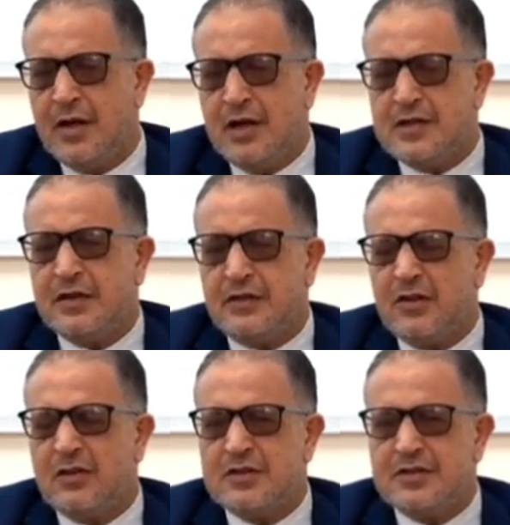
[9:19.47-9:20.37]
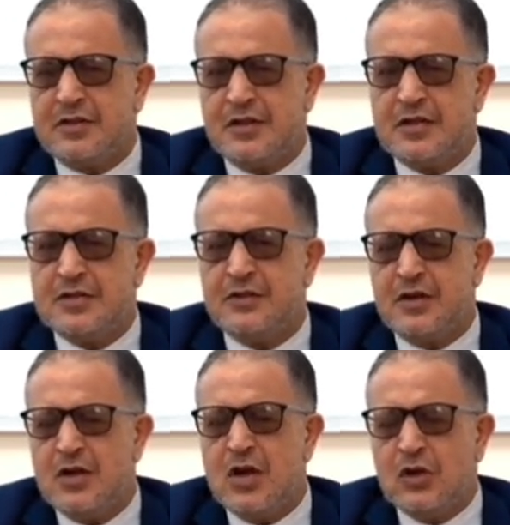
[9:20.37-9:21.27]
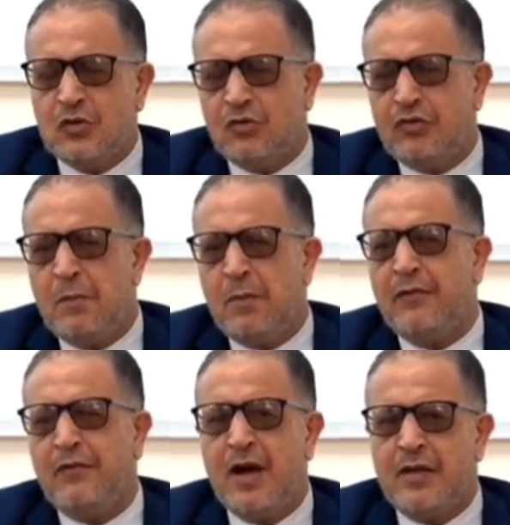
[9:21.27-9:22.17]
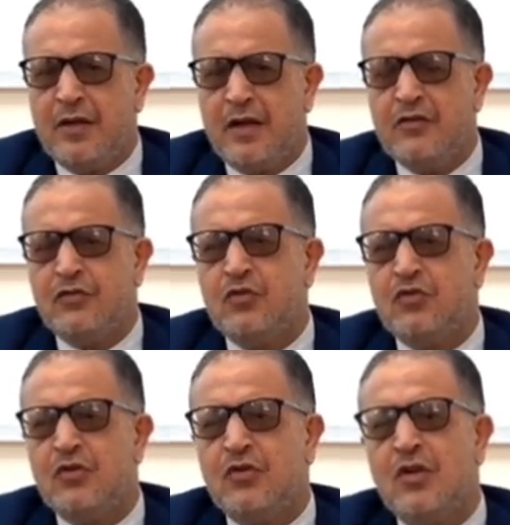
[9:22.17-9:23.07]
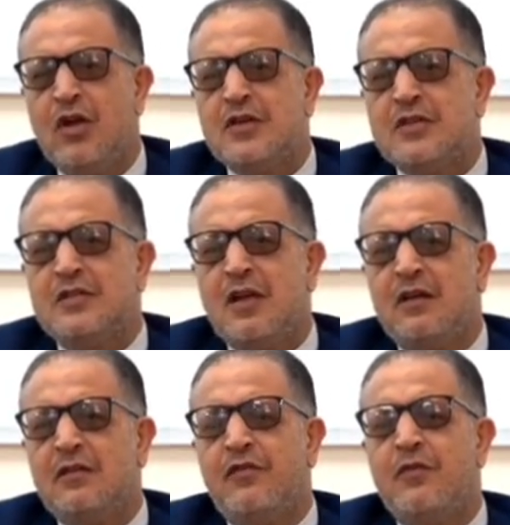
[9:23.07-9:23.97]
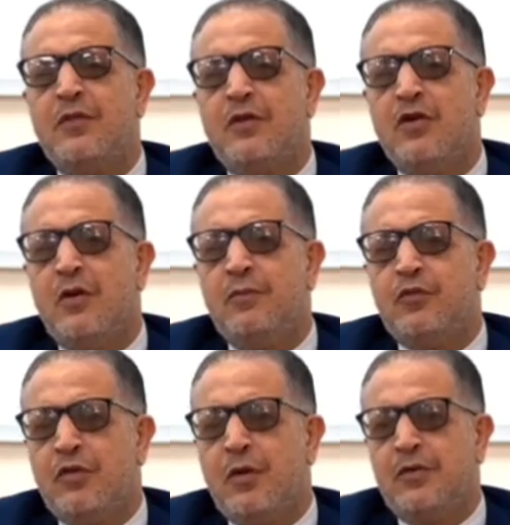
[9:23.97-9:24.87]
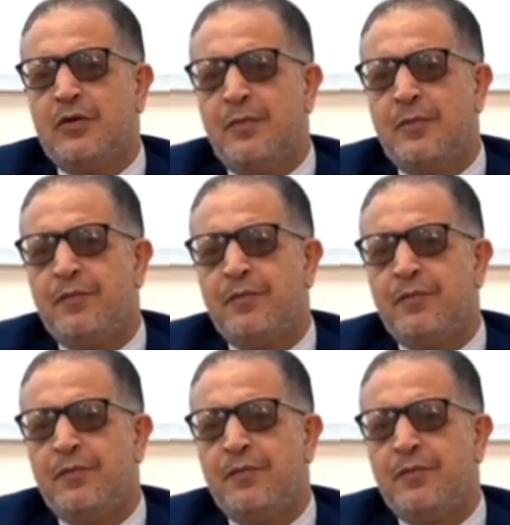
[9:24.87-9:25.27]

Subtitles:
Extra-articular history, to simplify the history, should start from the top to the bottom.